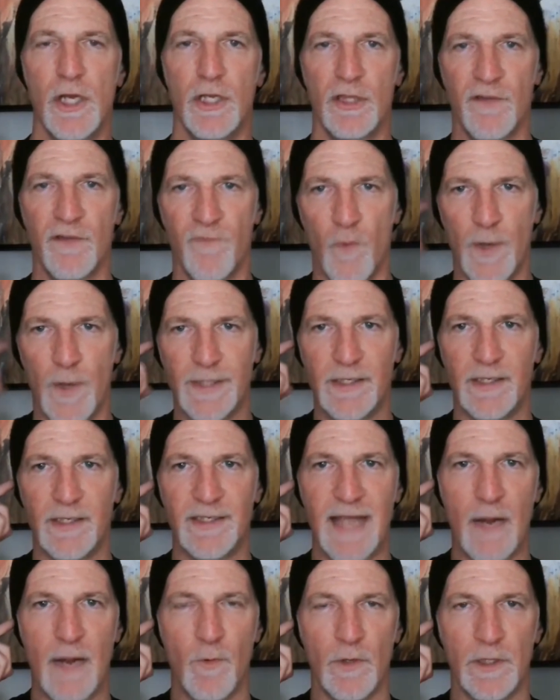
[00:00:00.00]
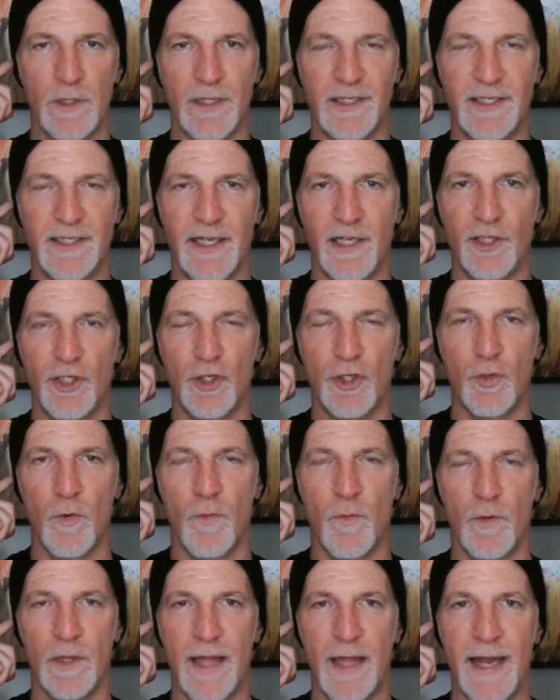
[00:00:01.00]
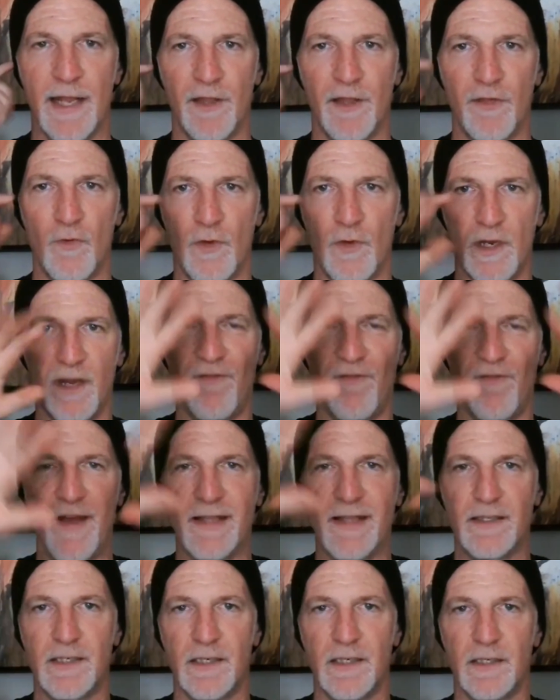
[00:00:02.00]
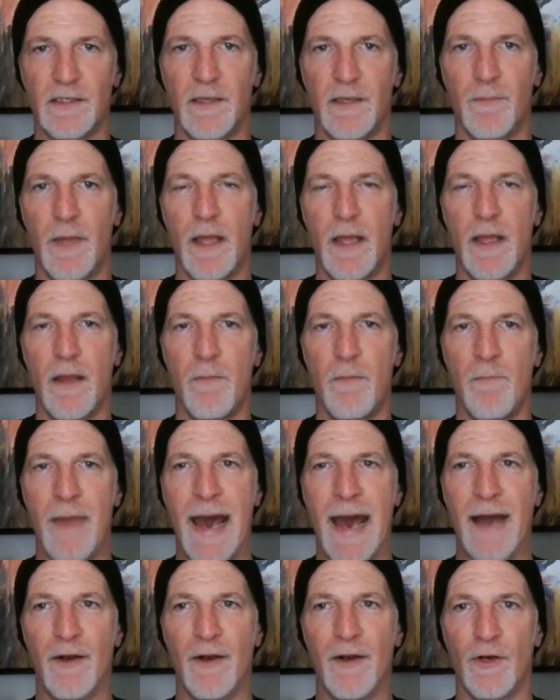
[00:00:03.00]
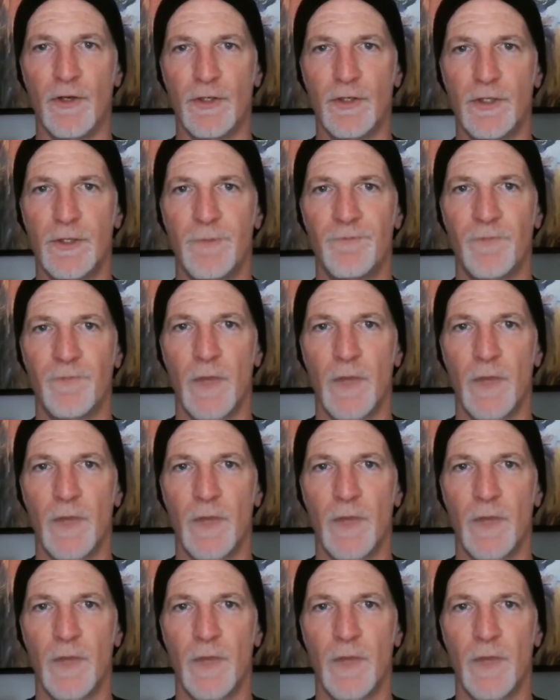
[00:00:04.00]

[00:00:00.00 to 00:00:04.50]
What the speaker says: The voices that we're listening to when we're letting through the defense system matters.